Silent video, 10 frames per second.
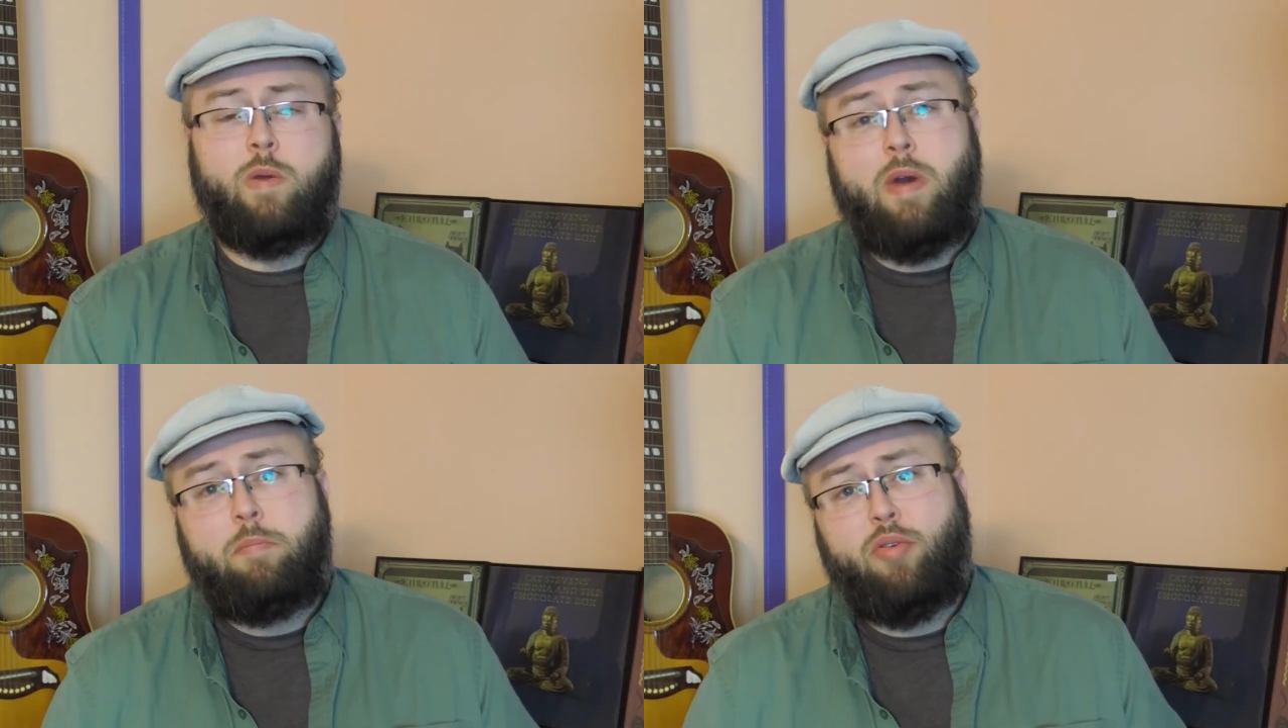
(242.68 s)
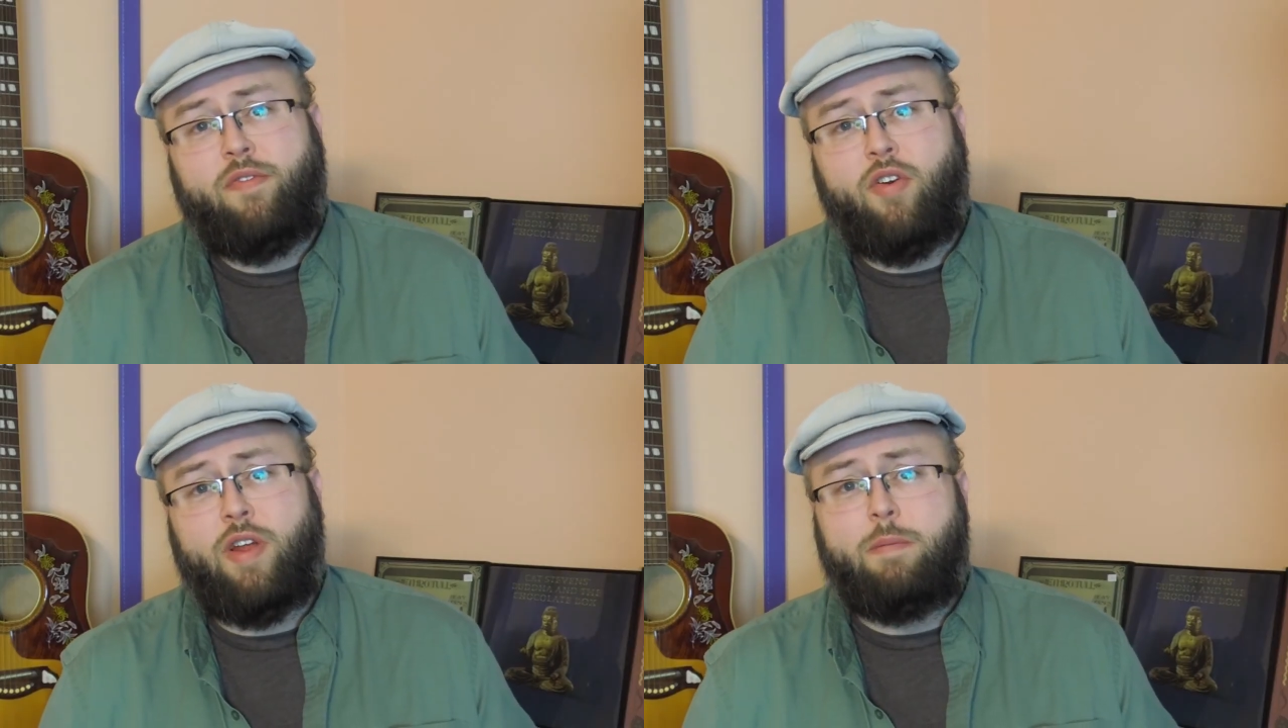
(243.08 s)
We might
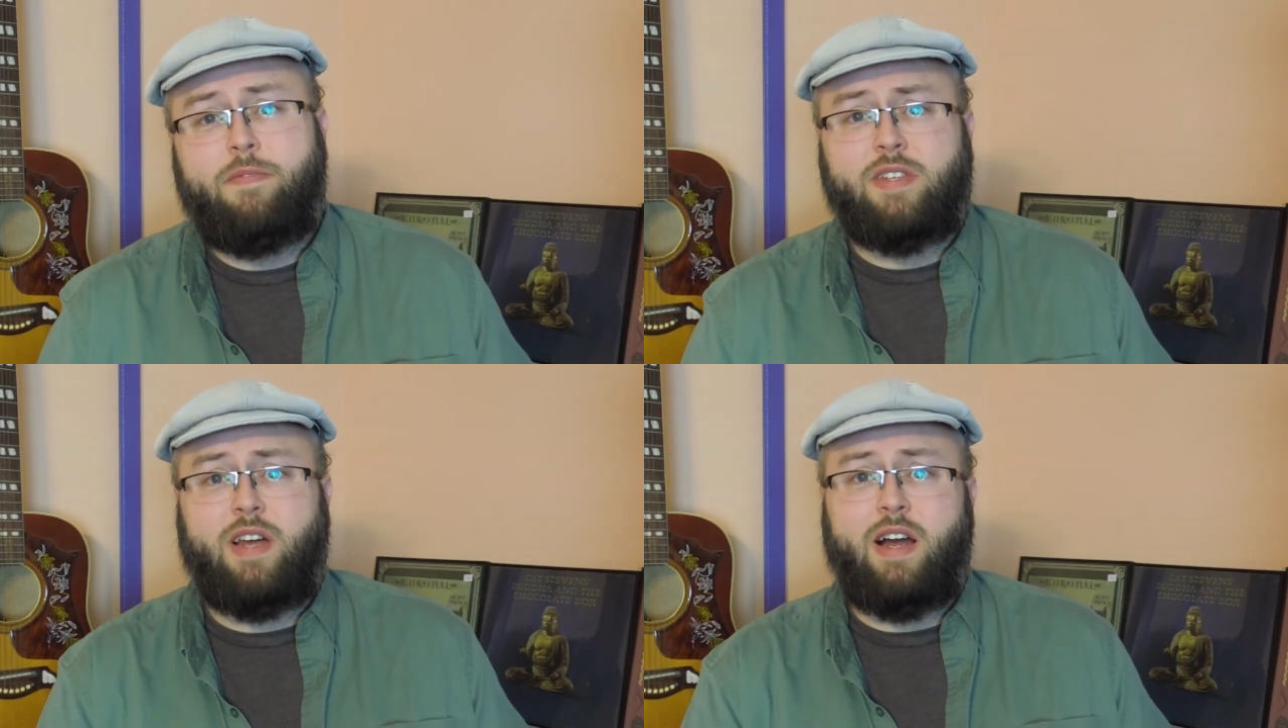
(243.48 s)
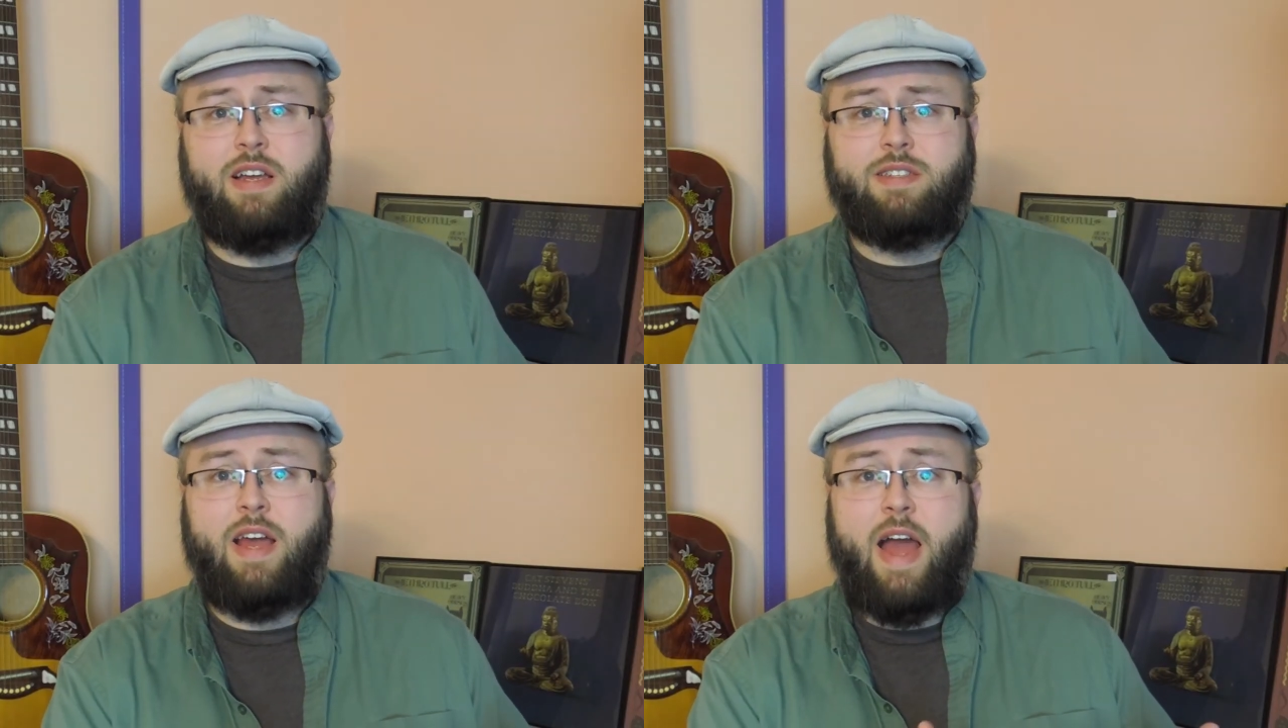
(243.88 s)
prefer to
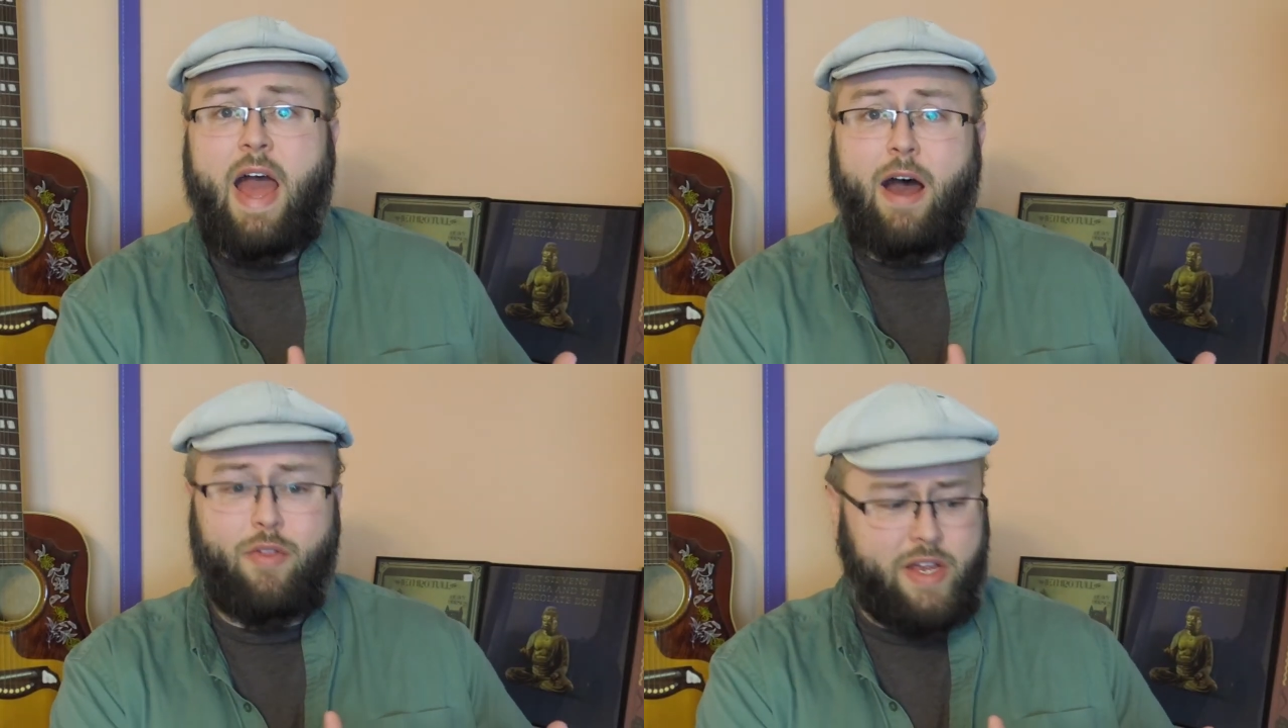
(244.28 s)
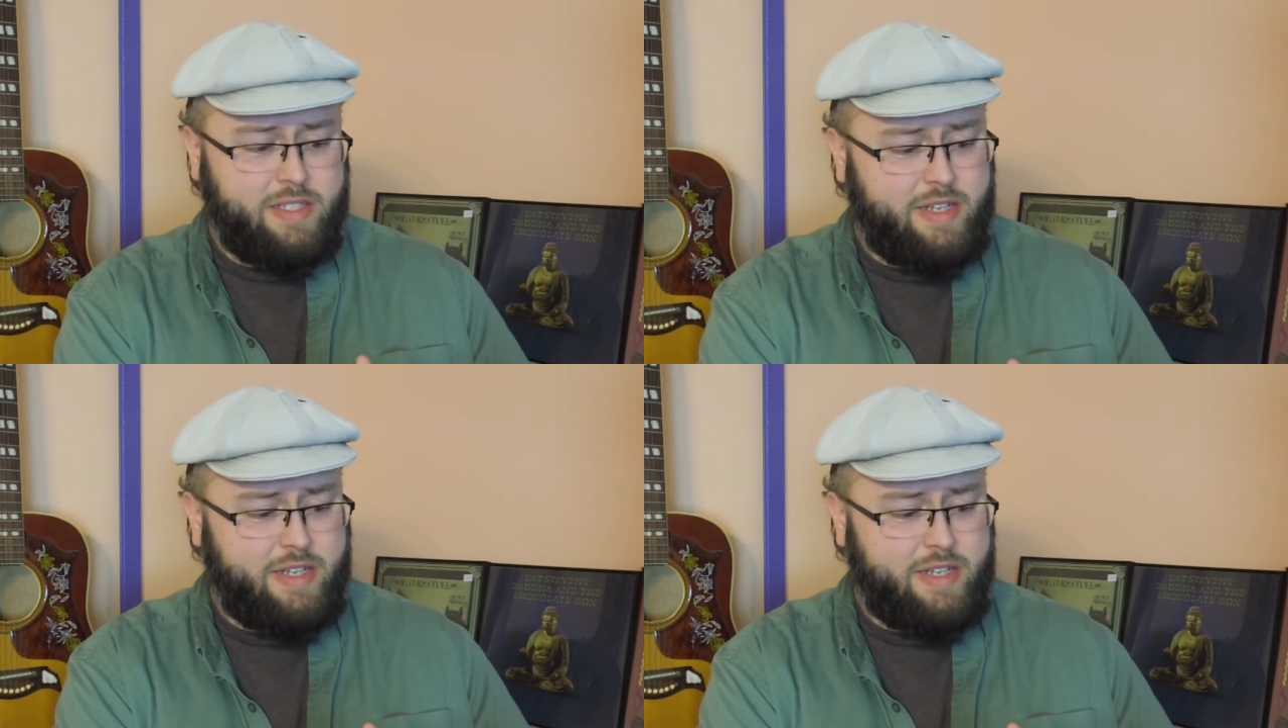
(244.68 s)
emphasize how they